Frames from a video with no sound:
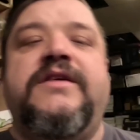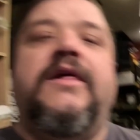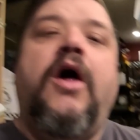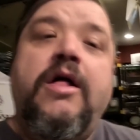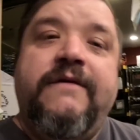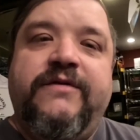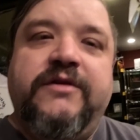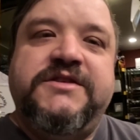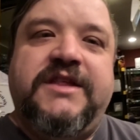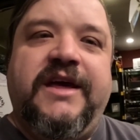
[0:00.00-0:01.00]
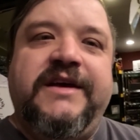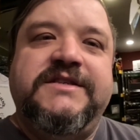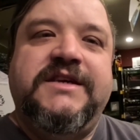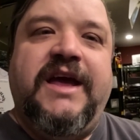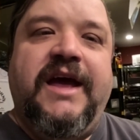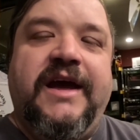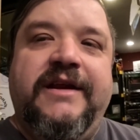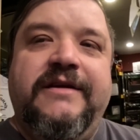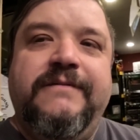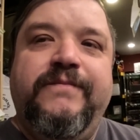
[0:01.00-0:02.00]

sell all of those things and